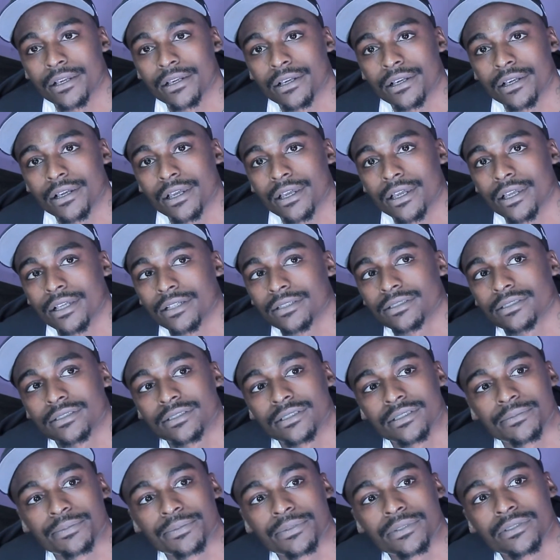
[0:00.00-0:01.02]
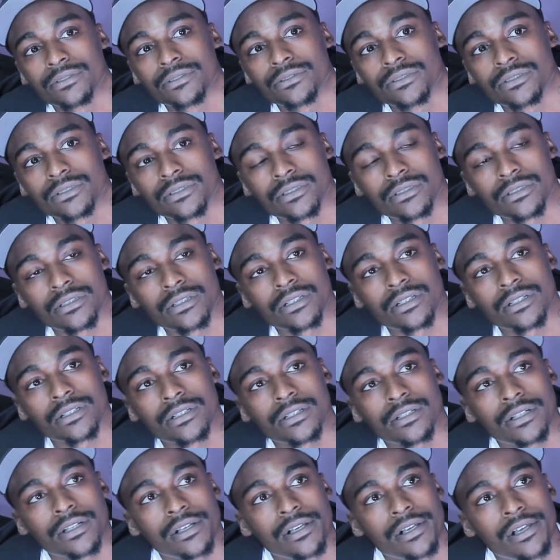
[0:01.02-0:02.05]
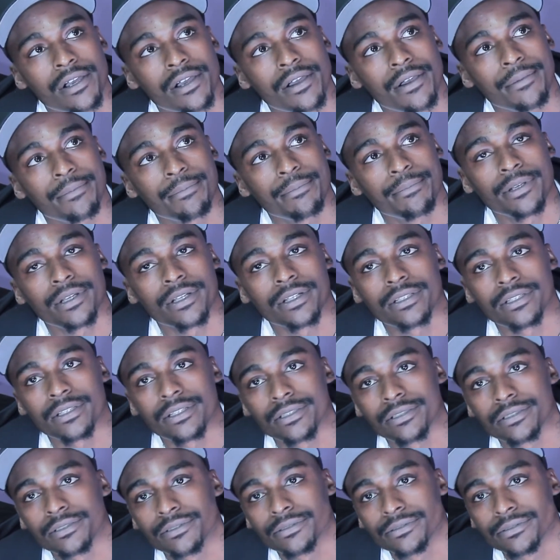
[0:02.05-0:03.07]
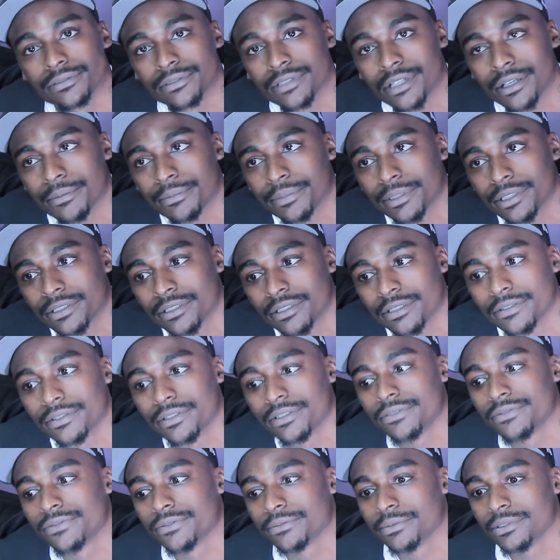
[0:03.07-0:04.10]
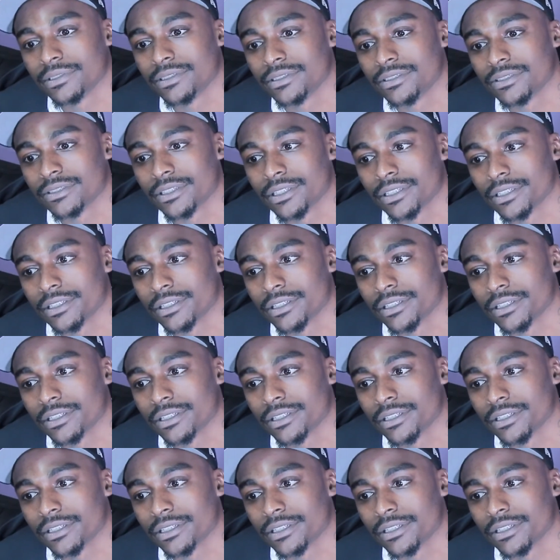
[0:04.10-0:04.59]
Actually, a producer called Buddy, I believe he's from Detroit.